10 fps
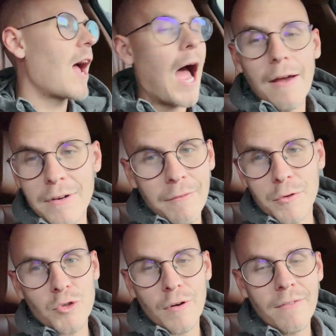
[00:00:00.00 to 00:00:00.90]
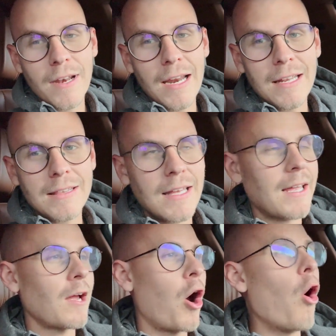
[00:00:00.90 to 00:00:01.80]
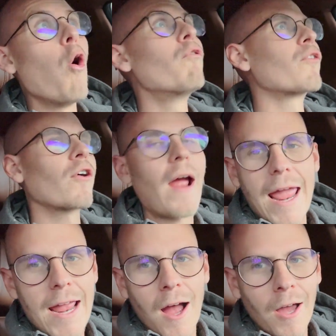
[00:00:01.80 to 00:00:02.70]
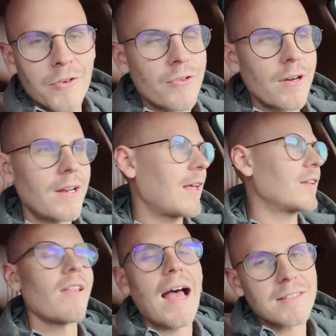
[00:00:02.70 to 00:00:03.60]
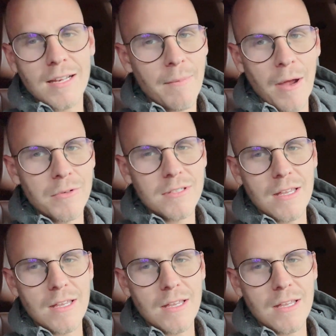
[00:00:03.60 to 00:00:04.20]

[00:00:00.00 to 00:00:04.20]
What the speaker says: I've never driven anything over 800, and the last time I was